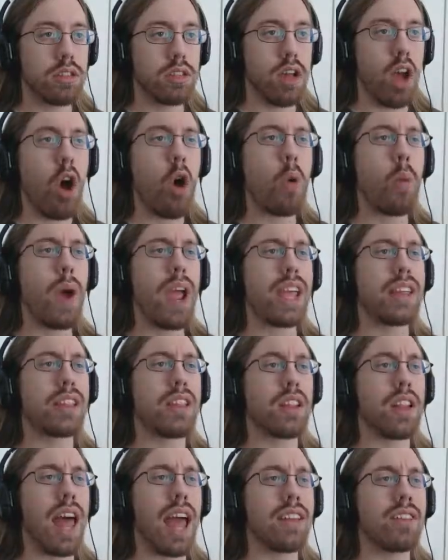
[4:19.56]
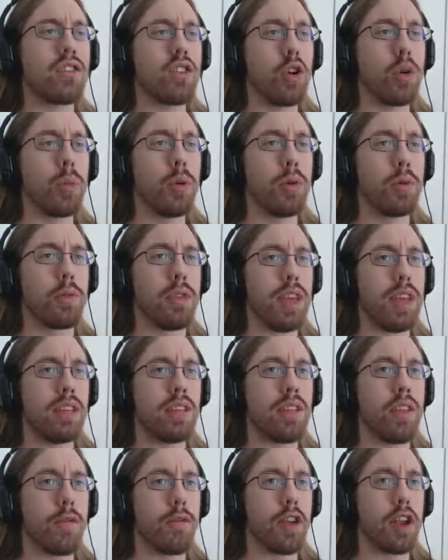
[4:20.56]
Oh, wait, the last toll booth
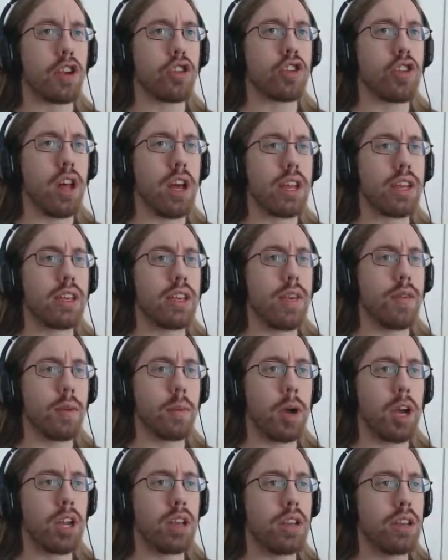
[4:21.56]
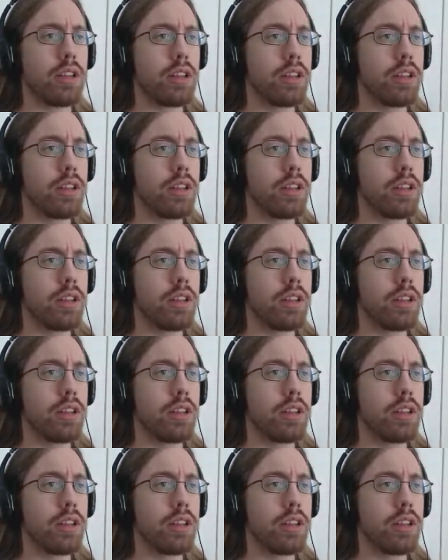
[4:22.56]
is the finish line. Never mind.